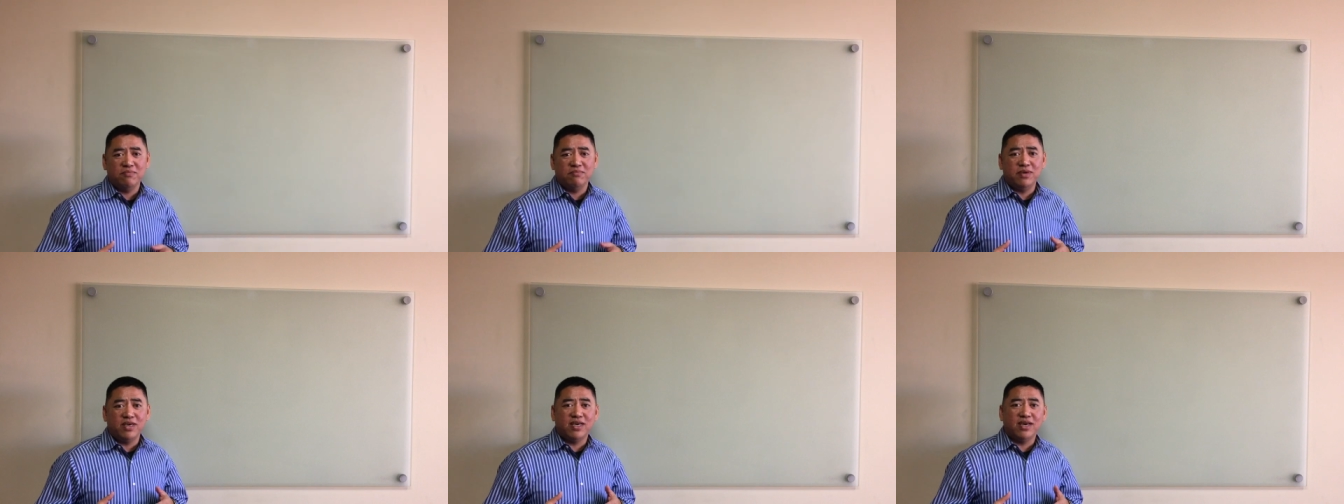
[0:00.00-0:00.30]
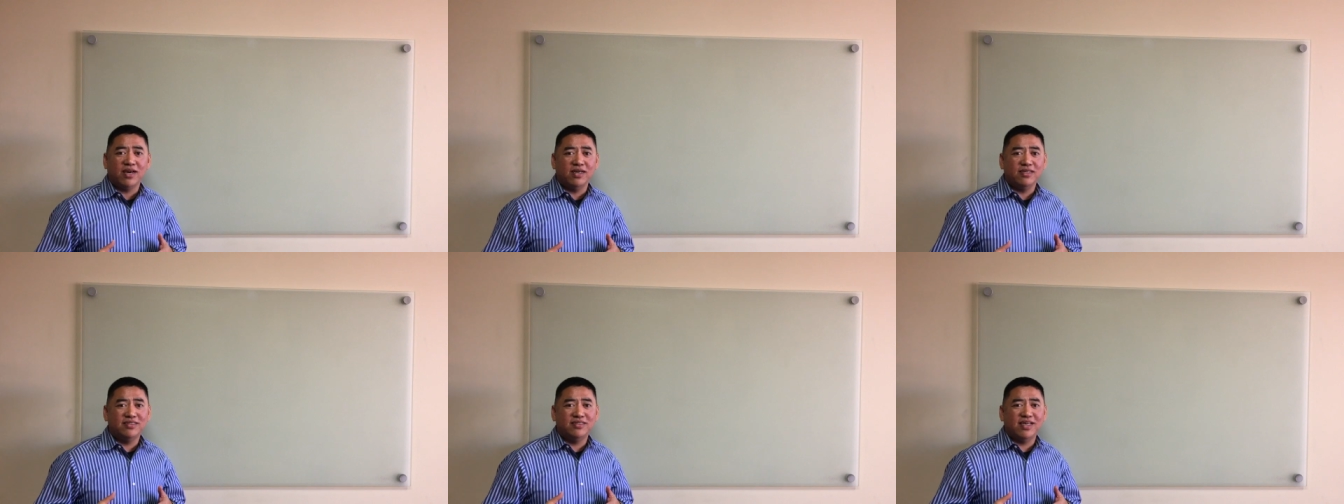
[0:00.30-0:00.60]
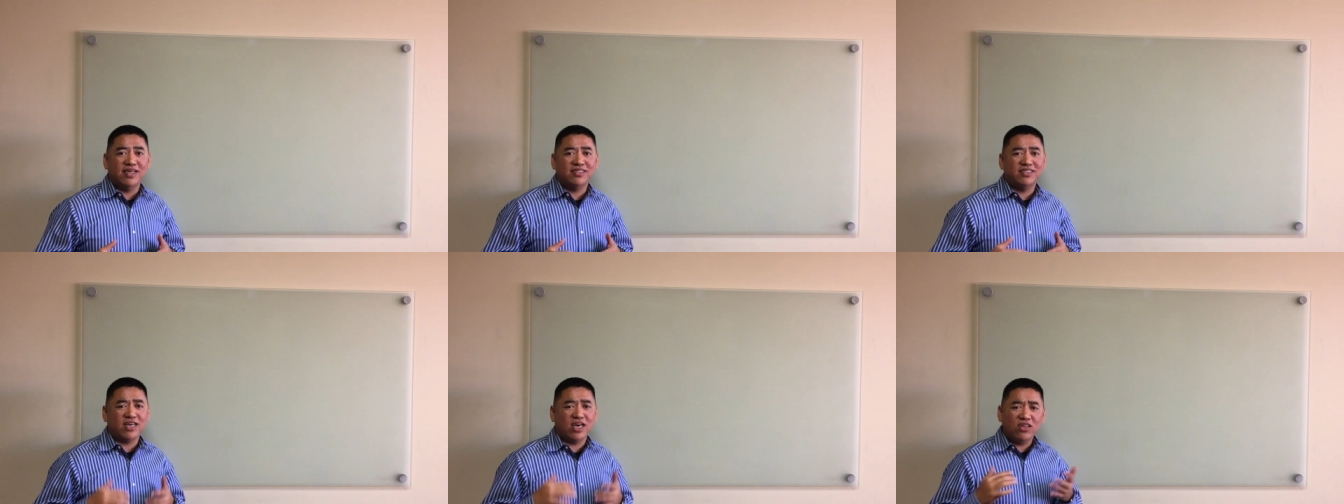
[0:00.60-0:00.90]

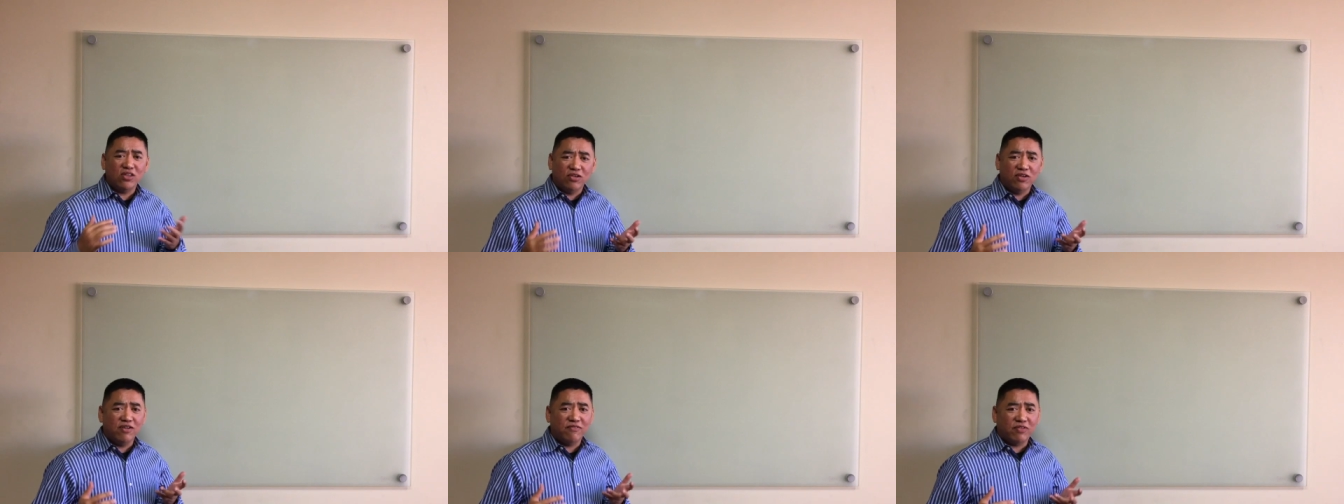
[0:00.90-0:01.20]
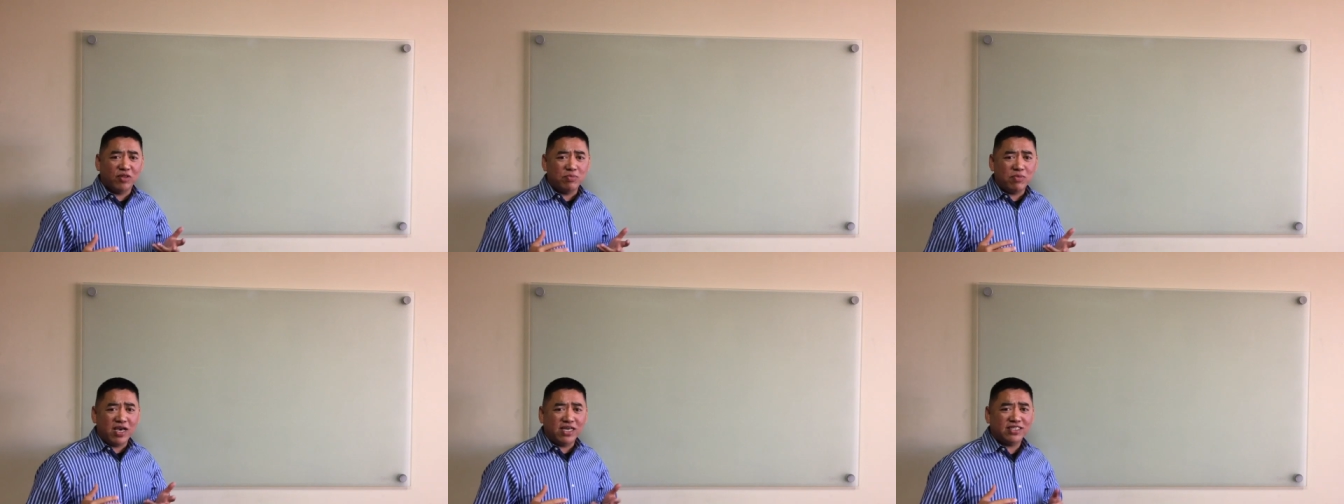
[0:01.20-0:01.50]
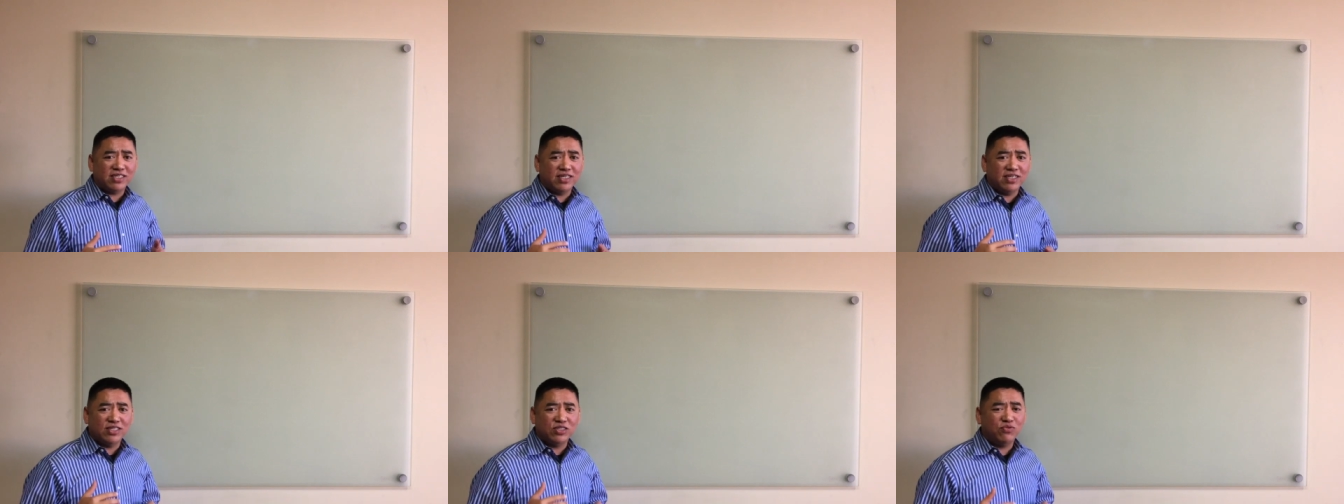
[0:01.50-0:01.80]
because cellular
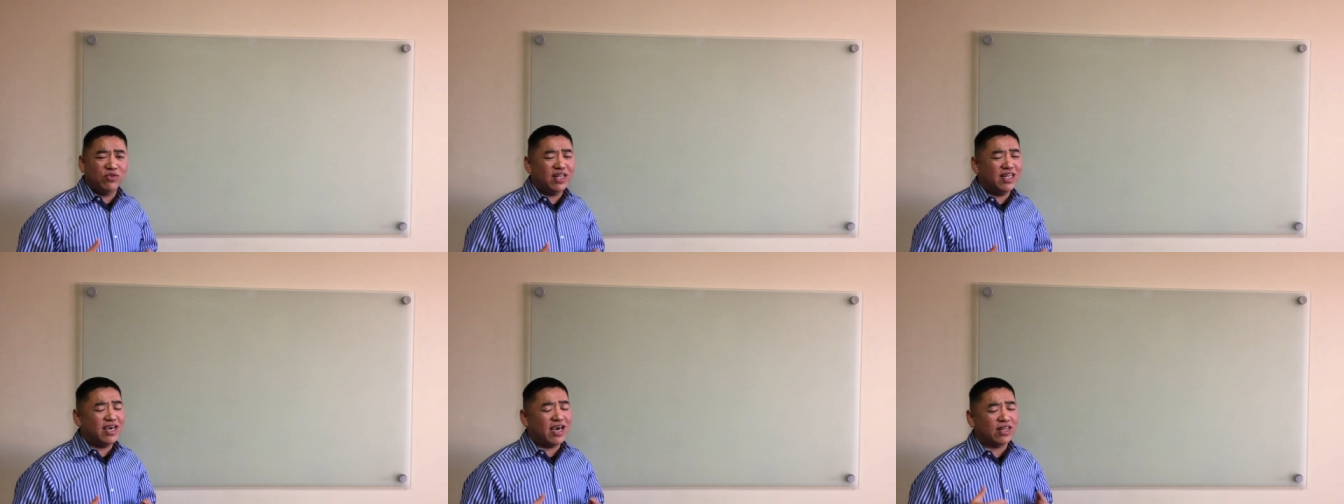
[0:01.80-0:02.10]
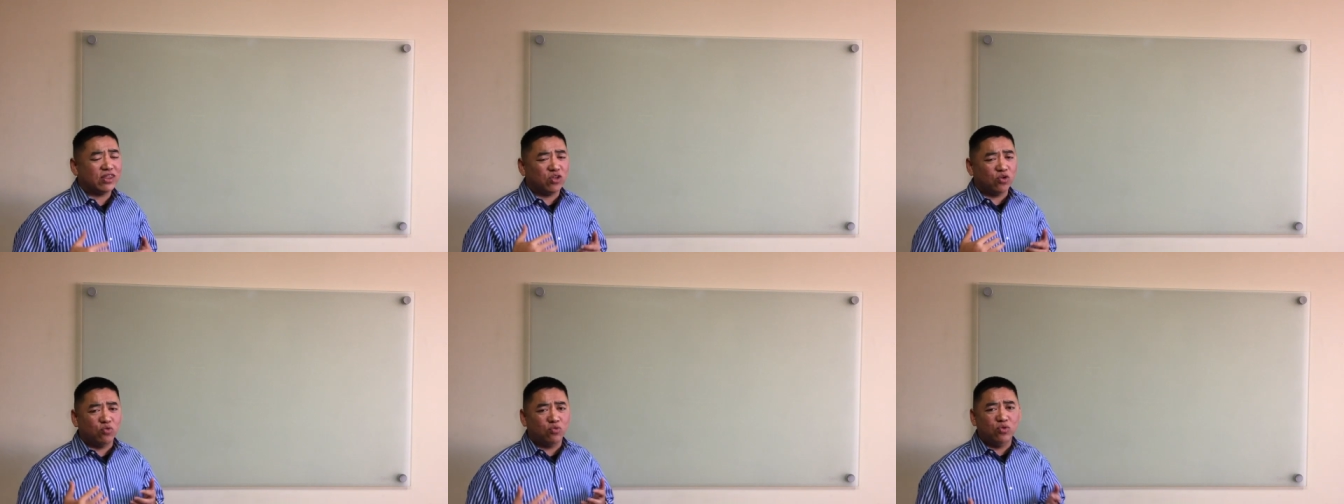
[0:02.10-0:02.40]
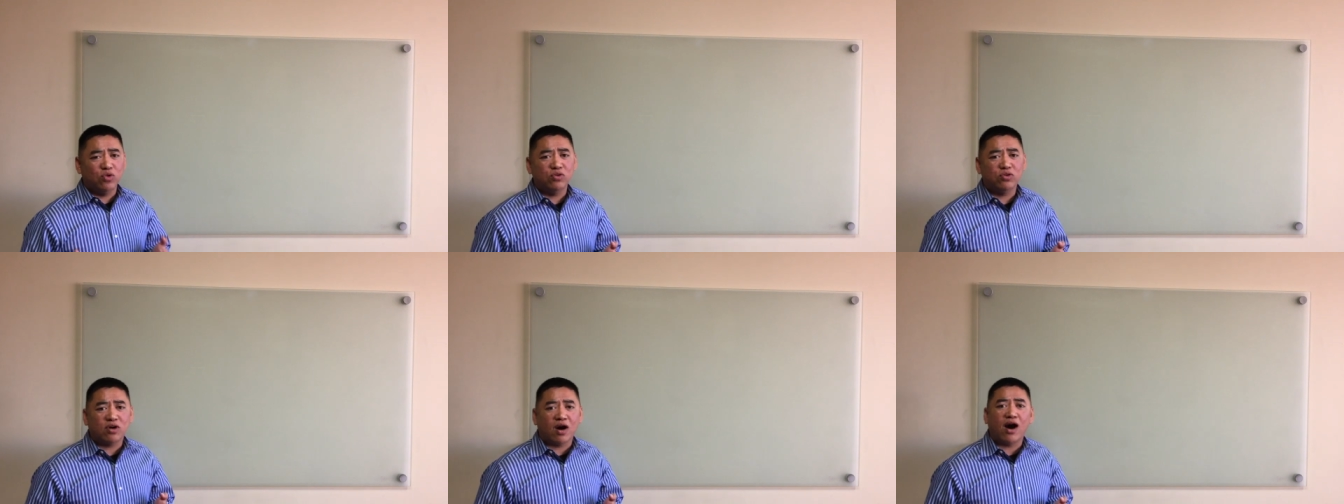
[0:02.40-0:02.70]
inflammation is really at the
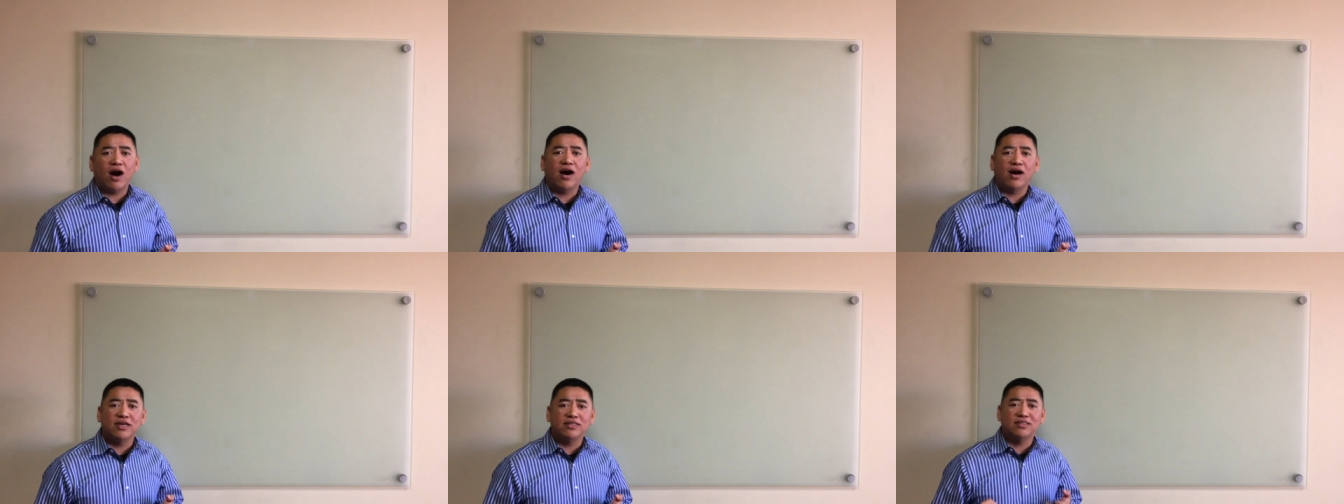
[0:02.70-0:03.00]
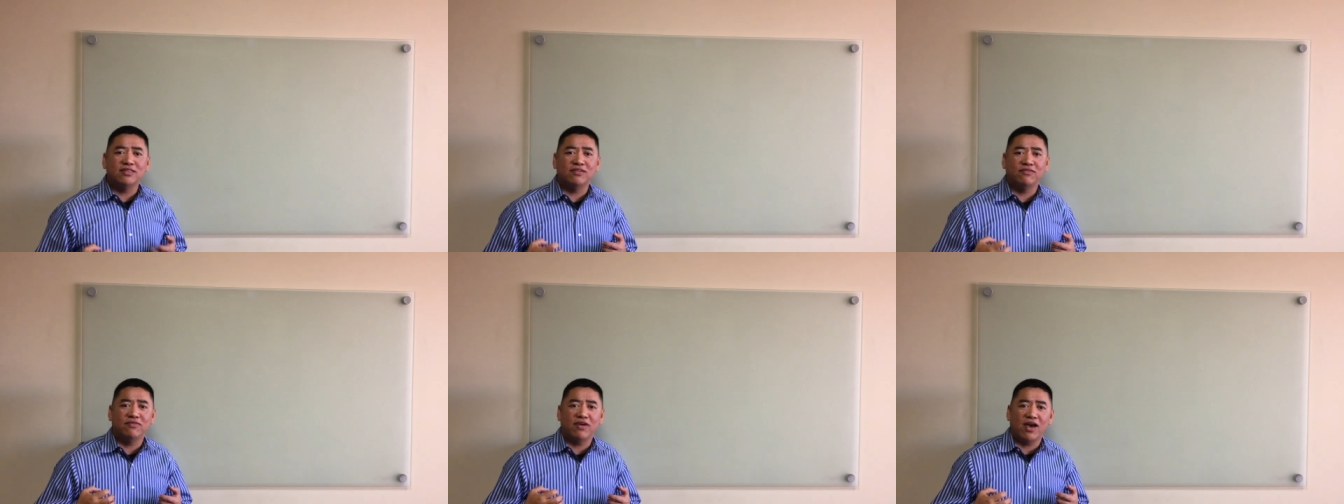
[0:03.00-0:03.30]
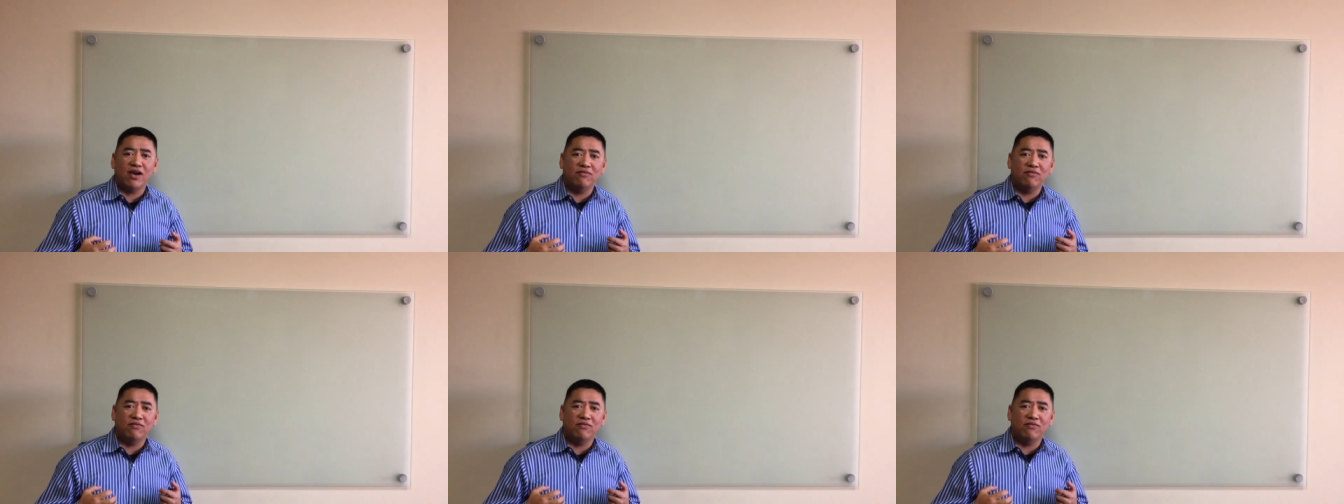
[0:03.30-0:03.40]
root cause of